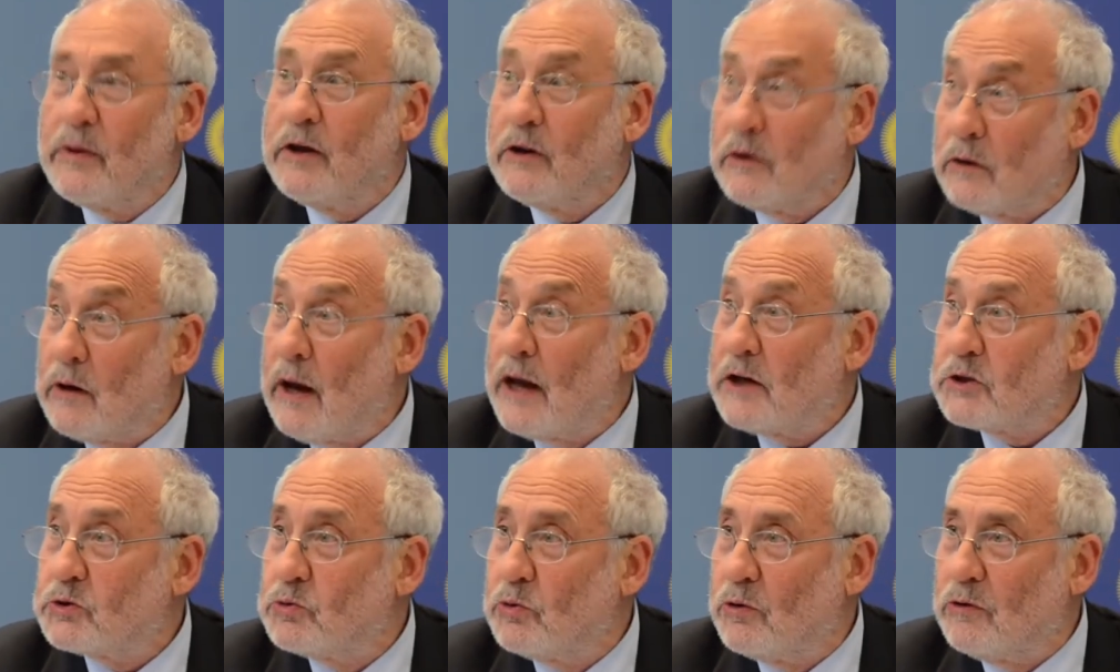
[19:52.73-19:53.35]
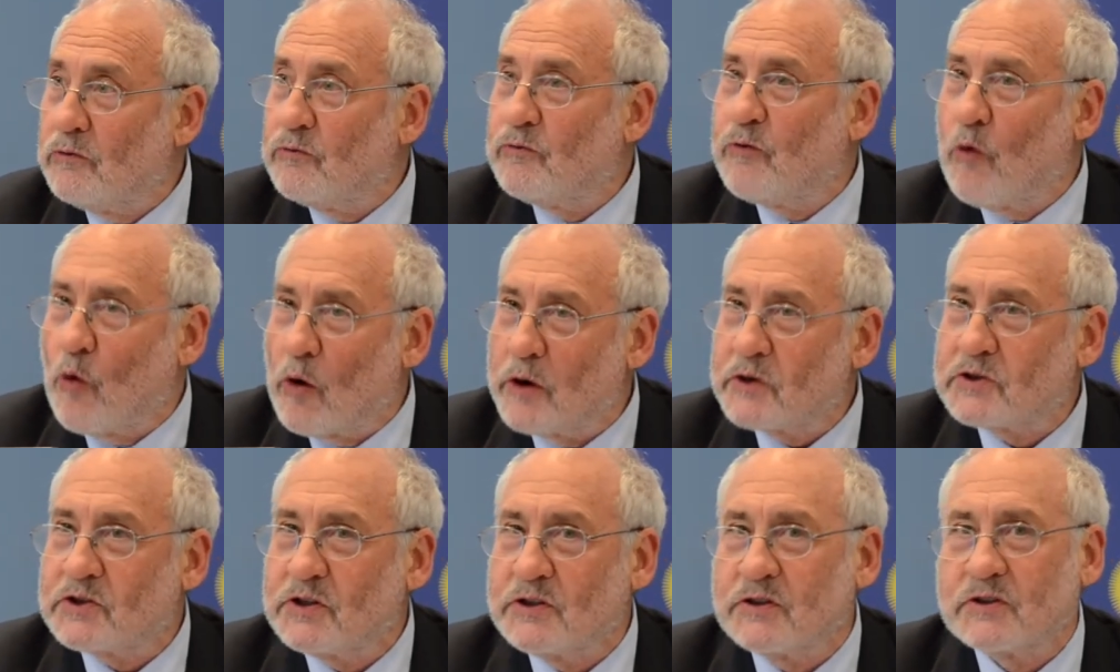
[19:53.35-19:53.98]
intellectual
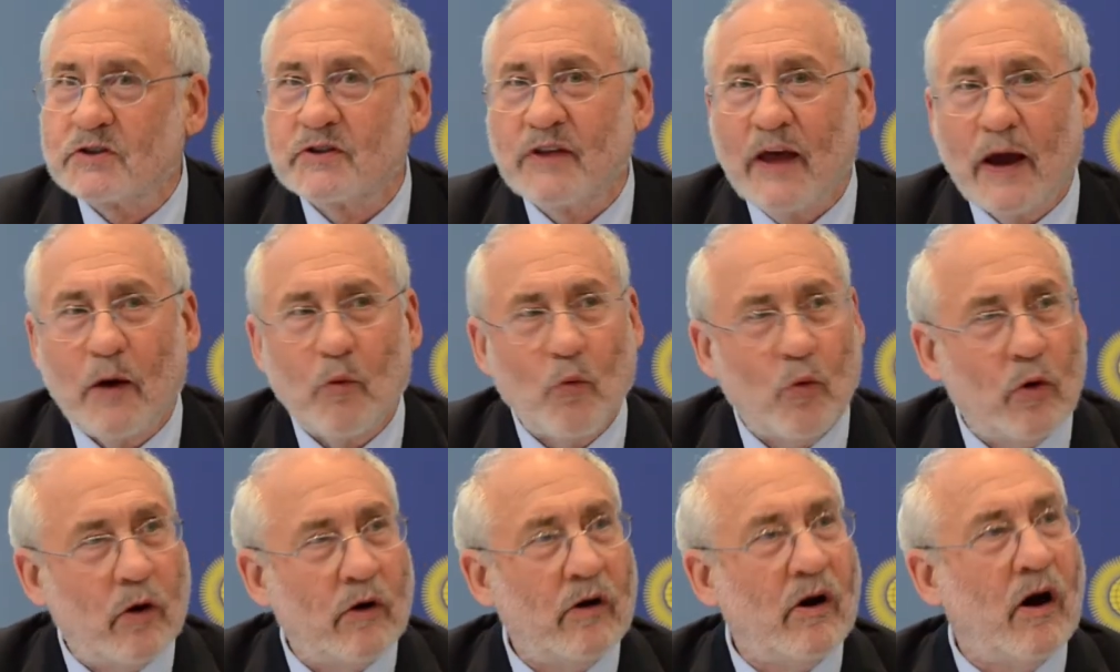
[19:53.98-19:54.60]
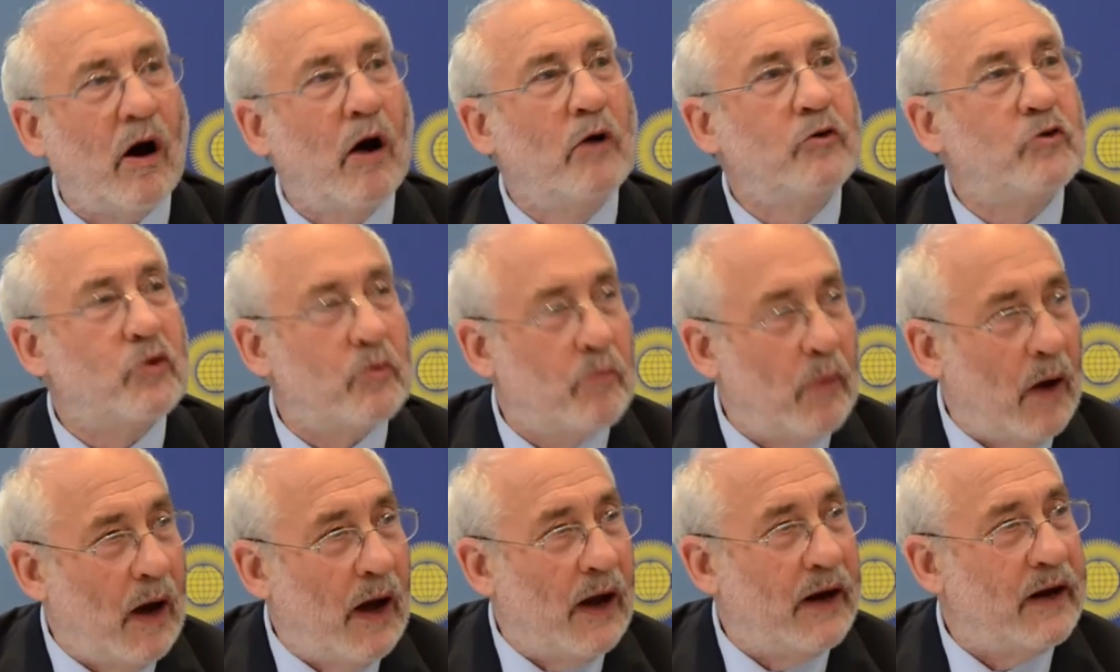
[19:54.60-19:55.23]
forces that were
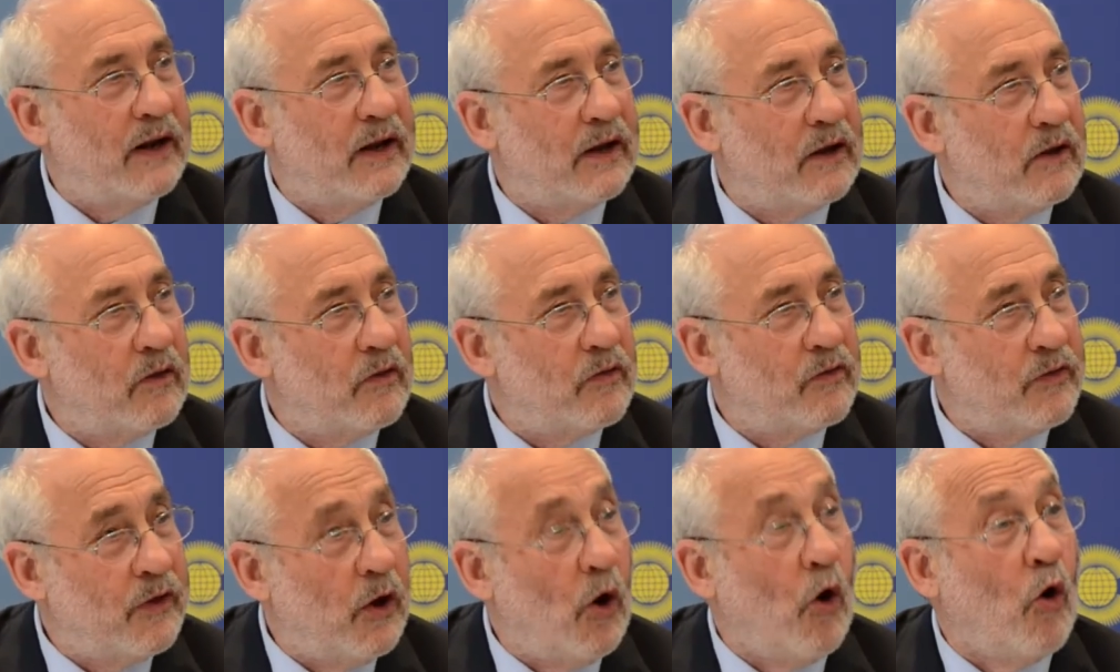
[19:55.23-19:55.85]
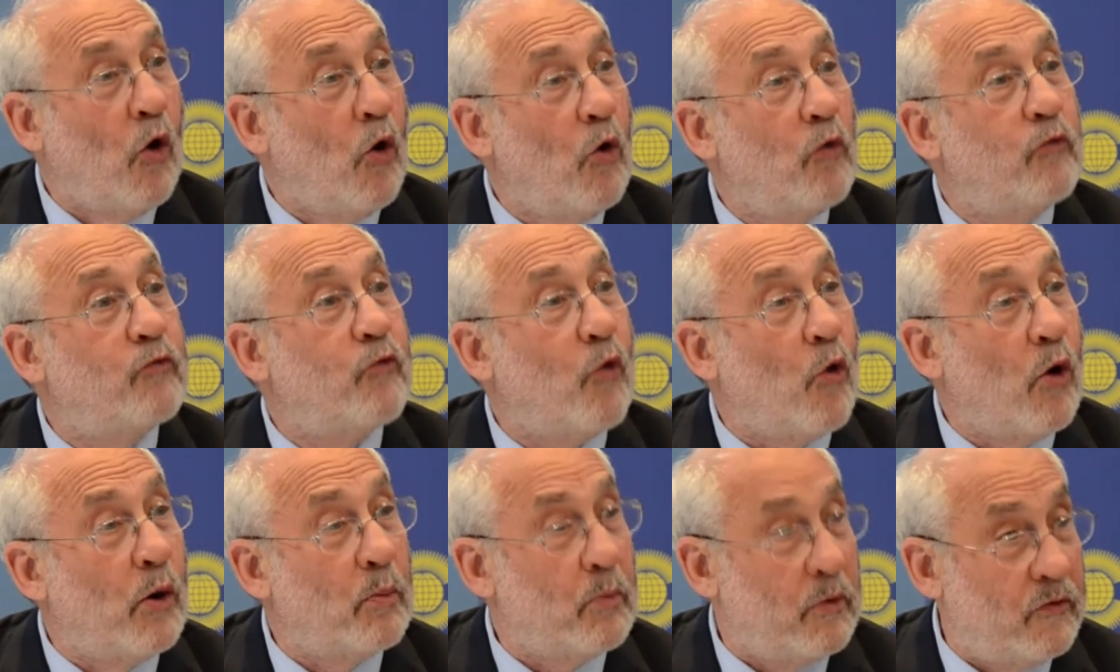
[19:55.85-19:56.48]
undermining the old
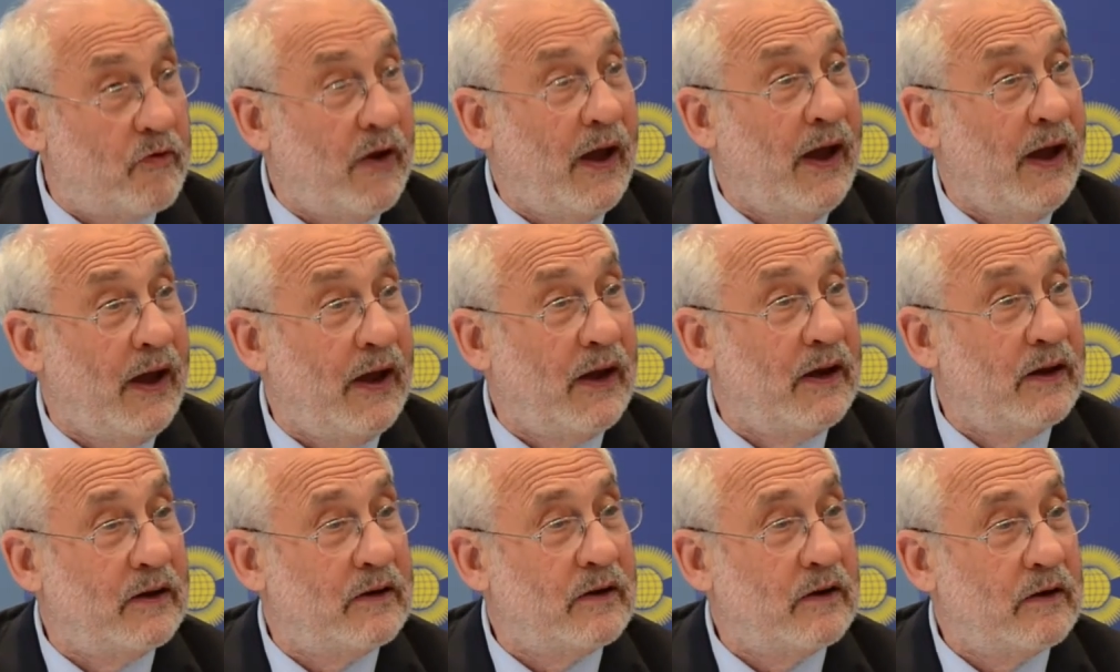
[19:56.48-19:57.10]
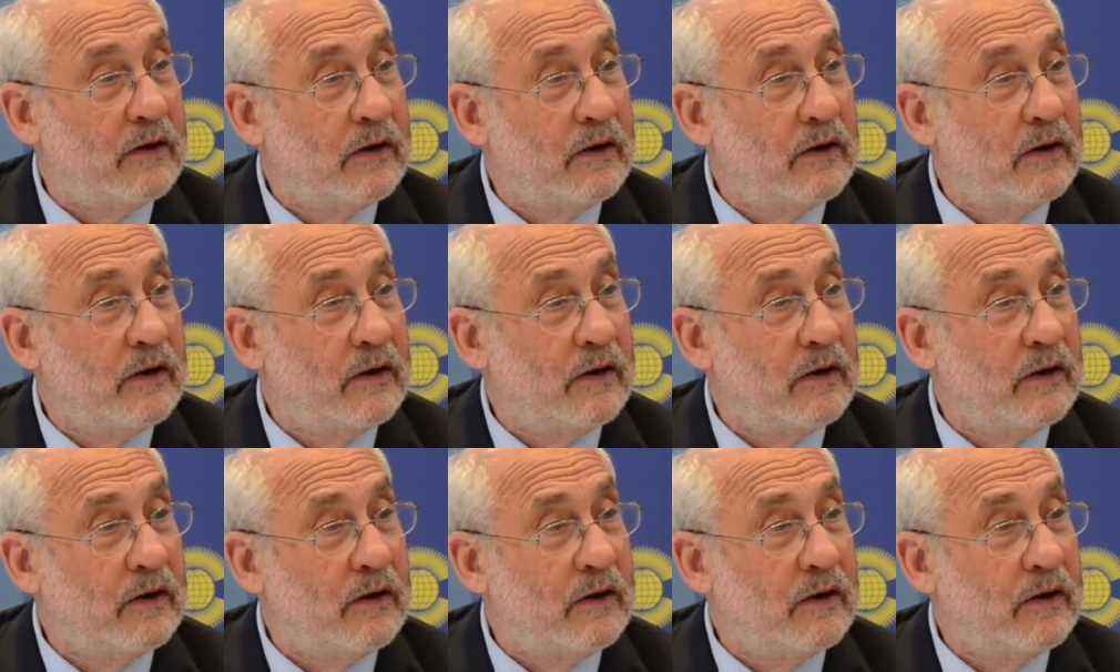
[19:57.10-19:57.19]
form of aid.